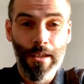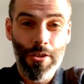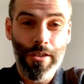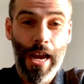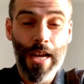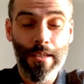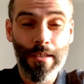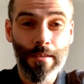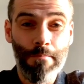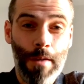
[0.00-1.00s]
just
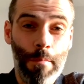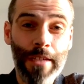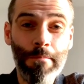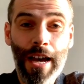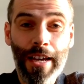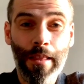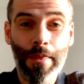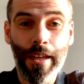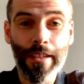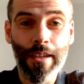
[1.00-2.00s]
casting my mind back
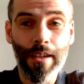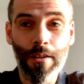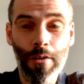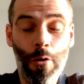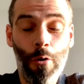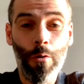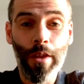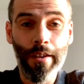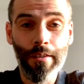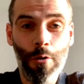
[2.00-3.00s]
and thinking all
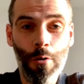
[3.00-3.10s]
the